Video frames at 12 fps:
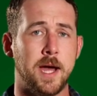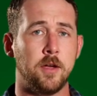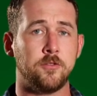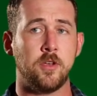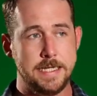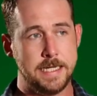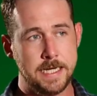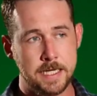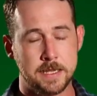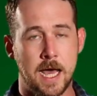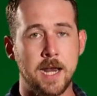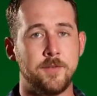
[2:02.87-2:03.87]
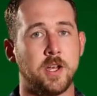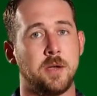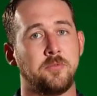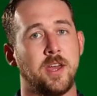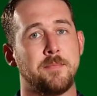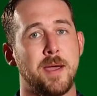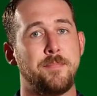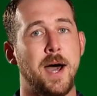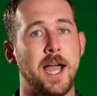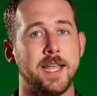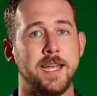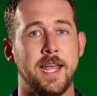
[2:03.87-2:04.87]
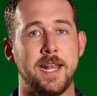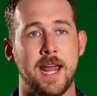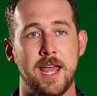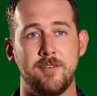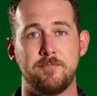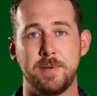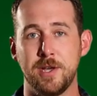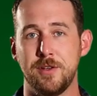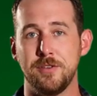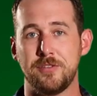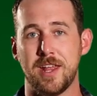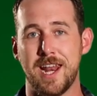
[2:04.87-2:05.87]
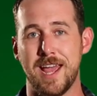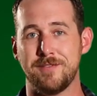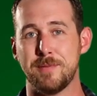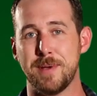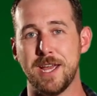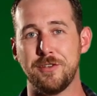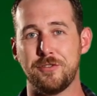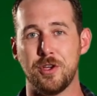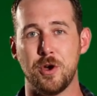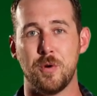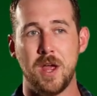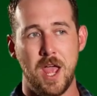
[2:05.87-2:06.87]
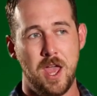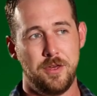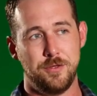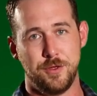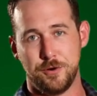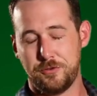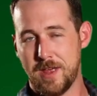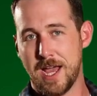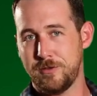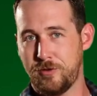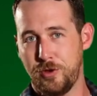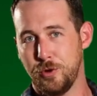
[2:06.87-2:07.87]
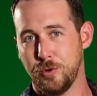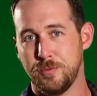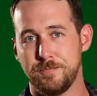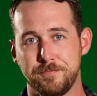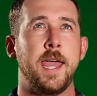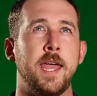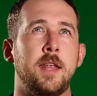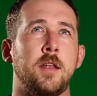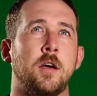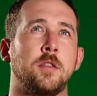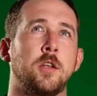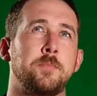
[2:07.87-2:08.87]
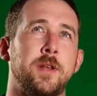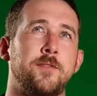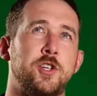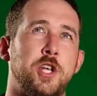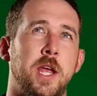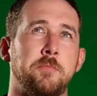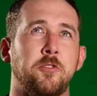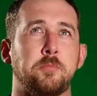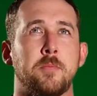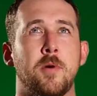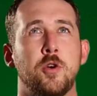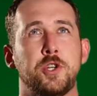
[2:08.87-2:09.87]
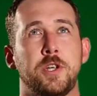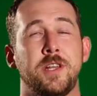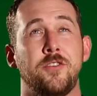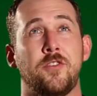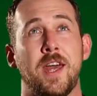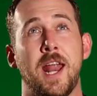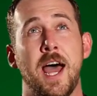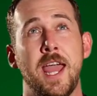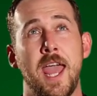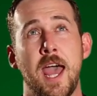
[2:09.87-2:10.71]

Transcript: house, a lot of it comes out of my pocket, and I have bills that I have to pay, so there's that too. And a little bit of a shameless promotion is that I